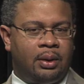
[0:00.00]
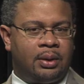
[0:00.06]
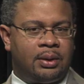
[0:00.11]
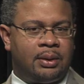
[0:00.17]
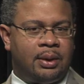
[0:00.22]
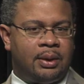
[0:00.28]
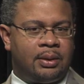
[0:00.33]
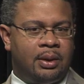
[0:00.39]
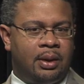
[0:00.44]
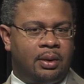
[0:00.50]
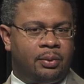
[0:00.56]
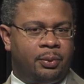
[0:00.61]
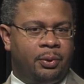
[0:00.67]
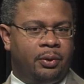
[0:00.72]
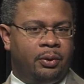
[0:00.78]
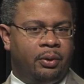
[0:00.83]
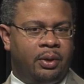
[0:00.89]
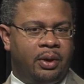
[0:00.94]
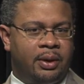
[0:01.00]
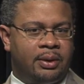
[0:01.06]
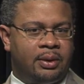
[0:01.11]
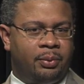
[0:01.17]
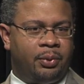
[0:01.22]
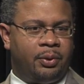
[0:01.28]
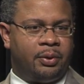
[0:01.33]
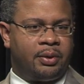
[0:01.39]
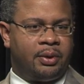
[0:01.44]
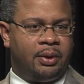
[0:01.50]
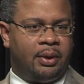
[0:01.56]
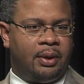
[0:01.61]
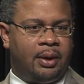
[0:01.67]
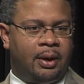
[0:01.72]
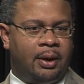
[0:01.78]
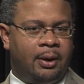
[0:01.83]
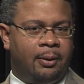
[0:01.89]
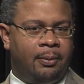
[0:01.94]
guess as an entrepreneur, as a
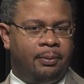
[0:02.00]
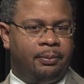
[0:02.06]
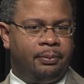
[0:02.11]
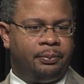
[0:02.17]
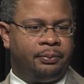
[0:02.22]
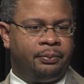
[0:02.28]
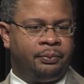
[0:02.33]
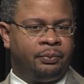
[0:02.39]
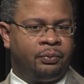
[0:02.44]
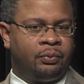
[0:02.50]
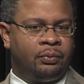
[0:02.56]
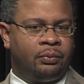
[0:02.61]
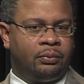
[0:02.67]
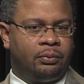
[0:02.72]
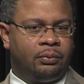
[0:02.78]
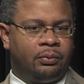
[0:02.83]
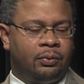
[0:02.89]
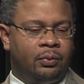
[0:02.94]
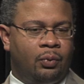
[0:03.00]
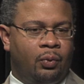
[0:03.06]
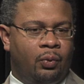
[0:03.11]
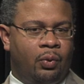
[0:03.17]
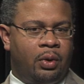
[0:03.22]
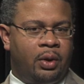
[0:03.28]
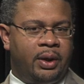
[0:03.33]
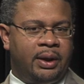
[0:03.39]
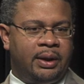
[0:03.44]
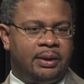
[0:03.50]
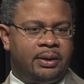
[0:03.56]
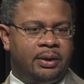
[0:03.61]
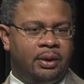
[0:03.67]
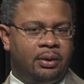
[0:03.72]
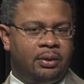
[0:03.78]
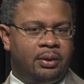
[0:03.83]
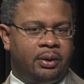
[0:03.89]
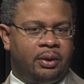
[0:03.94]
person wanting
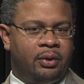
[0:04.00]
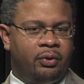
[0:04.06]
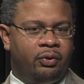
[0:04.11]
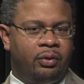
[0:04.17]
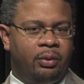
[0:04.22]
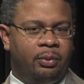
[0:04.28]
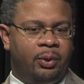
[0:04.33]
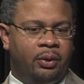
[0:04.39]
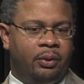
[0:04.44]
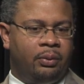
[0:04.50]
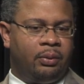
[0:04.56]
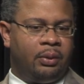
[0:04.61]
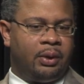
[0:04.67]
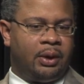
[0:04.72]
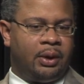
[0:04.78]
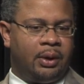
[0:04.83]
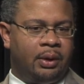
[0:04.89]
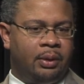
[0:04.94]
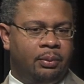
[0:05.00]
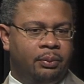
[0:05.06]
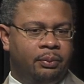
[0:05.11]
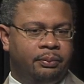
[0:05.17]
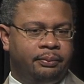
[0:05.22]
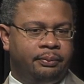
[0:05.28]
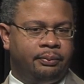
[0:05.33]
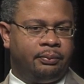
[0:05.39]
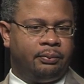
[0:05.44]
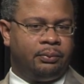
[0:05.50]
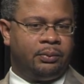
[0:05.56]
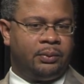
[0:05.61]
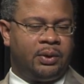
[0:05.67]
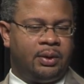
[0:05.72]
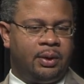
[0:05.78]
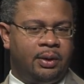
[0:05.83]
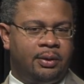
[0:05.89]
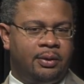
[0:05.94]
to contribute
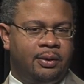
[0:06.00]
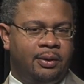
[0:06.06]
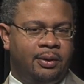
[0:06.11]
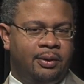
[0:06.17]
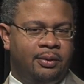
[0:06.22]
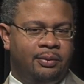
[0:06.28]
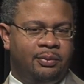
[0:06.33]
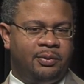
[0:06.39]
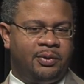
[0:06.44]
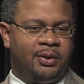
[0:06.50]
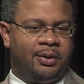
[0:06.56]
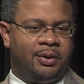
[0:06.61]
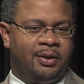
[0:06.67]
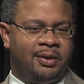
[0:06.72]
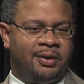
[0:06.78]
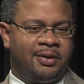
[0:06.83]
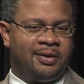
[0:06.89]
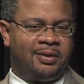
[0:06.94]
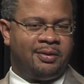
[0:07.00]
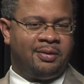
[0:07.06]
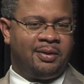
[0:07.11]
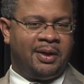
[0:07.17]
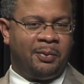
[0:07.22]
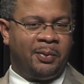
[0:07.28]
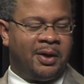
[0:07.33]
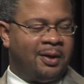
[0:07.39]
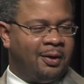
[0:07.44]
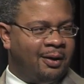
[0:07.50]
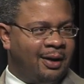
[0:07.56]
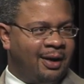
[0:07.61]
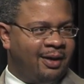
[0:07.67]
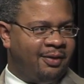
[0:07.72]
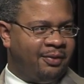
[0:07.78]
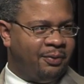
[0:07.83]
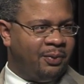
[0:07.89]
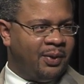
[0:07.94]
to this thing we call
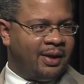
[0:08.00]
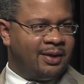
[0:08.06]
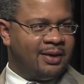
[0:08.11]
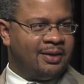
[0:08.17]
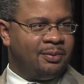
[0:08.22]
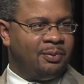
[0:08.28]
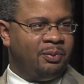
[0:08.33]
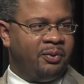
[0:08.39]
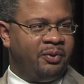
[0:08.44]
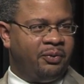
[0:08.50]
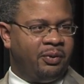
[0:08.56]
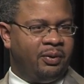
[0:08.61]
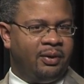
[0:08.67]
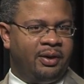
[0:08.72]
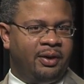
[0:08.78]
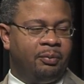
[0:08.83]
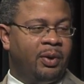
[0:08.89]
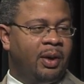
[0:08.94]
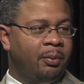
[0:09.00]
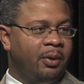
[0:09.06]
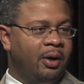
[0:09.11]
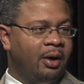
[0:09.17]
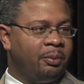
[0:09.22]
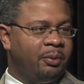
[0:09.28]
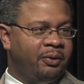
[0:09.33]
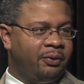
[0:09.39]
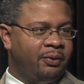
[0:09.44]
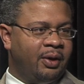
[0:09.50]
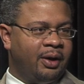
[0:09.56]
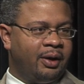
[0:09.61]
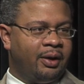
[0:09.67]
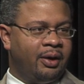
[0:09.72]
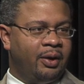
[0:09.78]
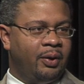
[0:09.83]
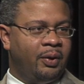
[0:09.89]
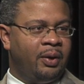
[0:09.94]
life, I guess, leave my mark before I
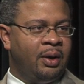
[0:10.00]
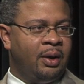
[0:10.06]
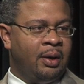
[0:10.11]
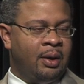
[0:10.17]
go,